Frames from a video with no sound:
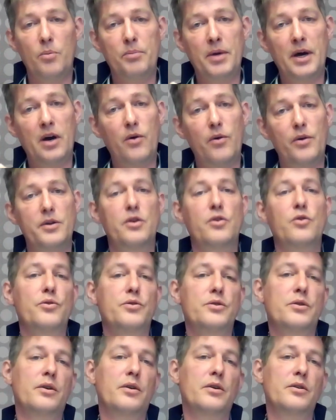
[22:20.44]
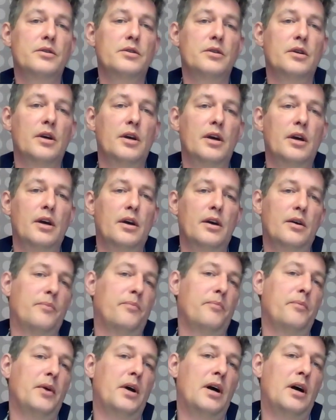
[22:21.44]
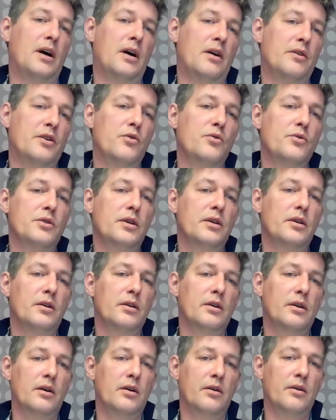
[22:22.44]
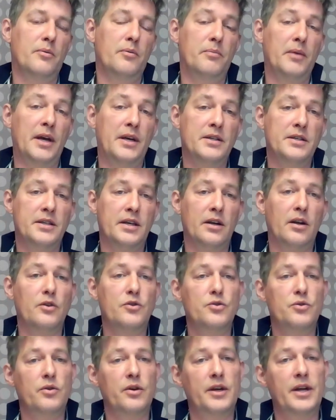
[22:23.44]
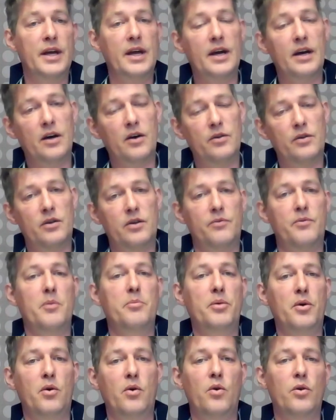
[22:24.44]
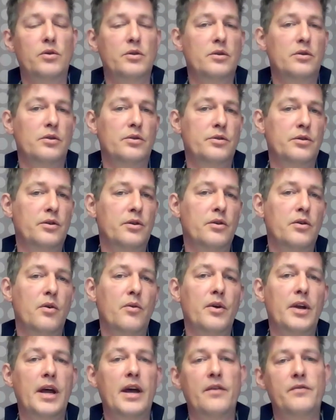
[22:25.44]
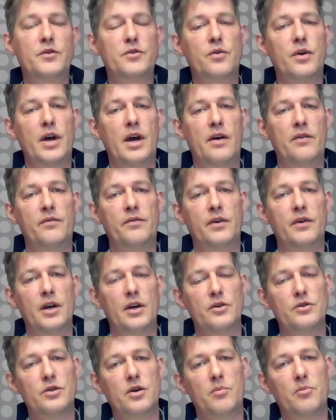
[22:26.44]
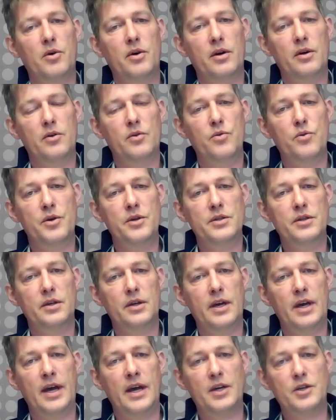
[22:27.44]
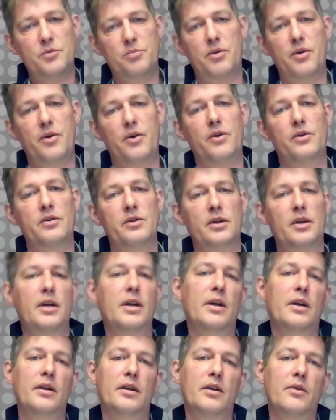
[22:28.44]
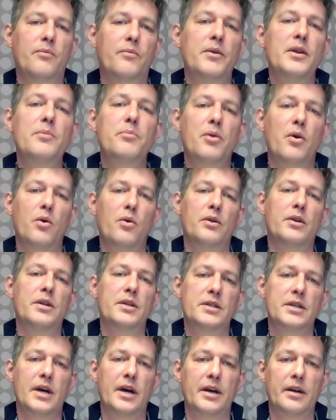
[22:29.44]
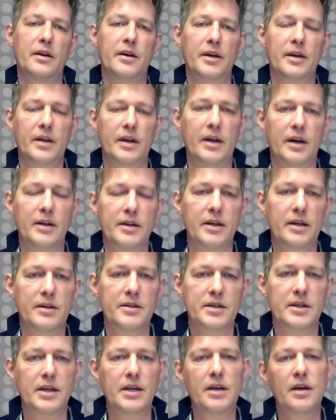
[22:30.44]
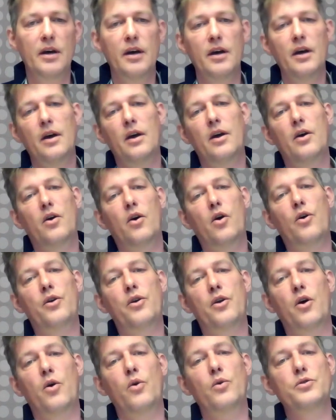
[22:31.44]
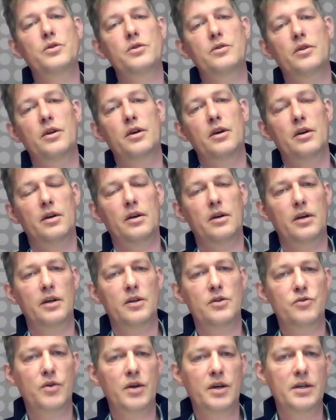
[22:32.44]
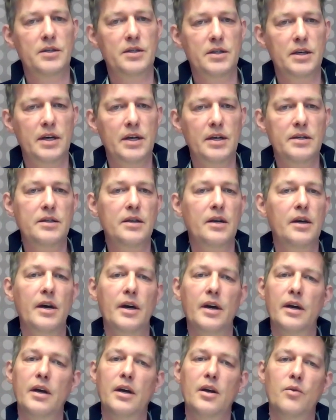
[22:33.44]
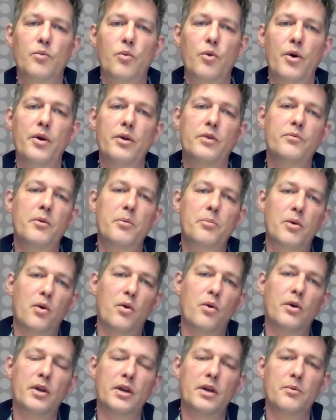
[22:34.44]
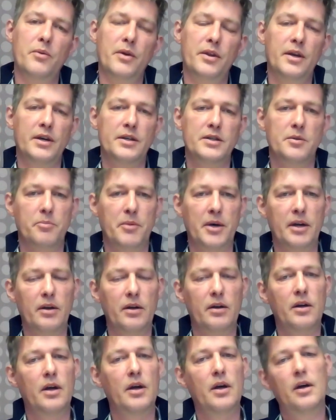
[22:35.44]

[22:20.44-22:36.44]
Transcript: power users are using Excel to lay out the report. So you don't have to have someone who is expert in the report designer in RDLC or knows the intricacies in Word reporting with XML.